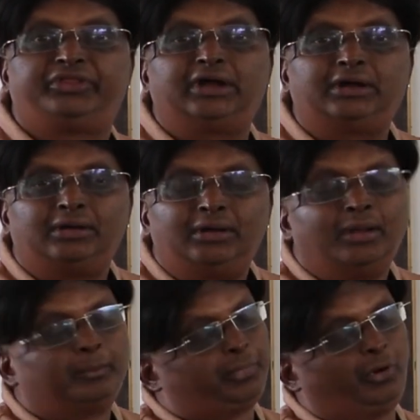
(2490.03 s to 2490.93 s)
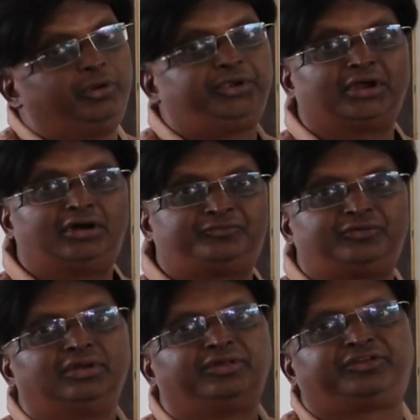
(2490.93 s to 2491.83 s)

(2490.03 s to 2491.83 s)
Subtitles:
the point of